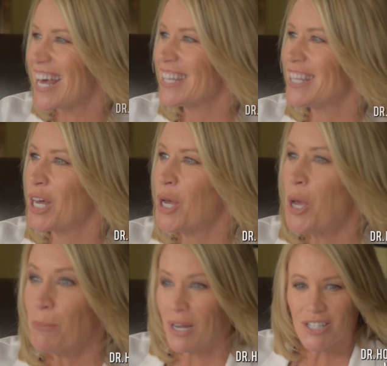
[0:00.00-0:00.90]
that the
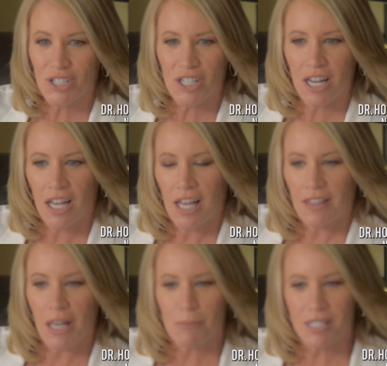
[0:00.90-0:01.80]
patient
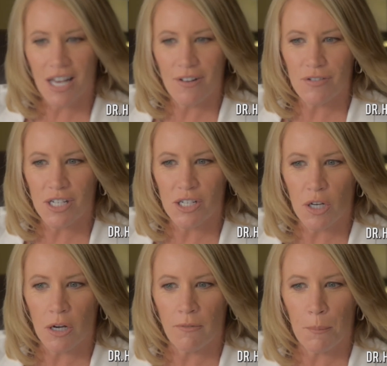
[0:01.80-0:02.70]
themselves
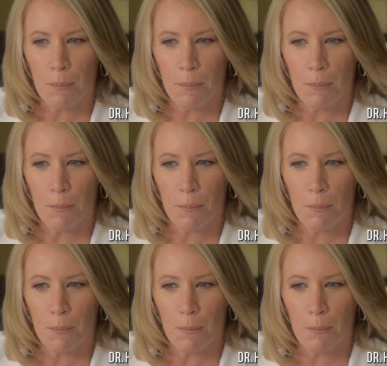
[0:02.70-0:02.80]
is a